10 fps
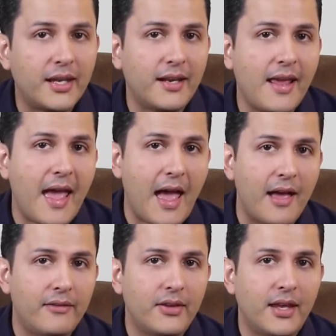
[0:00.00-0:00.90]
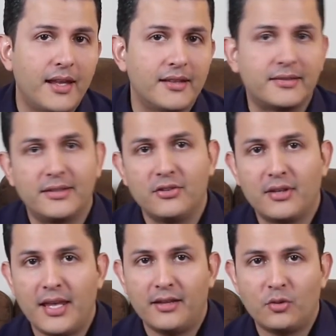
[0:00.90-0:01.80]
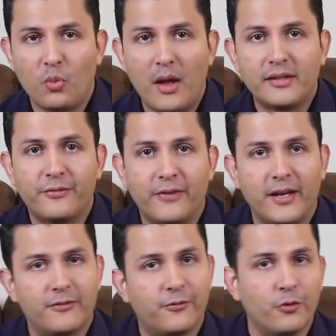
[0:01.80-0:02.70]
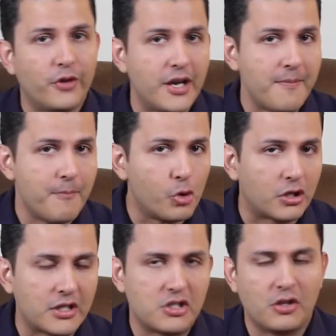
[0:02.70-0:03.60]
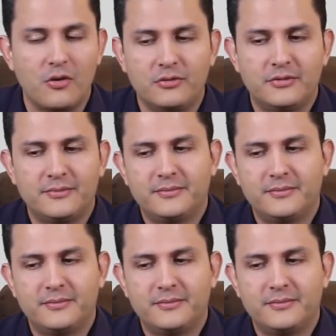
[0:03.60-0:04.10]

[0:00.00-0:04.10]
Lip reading: can have and still get qualified for a mortgage loan.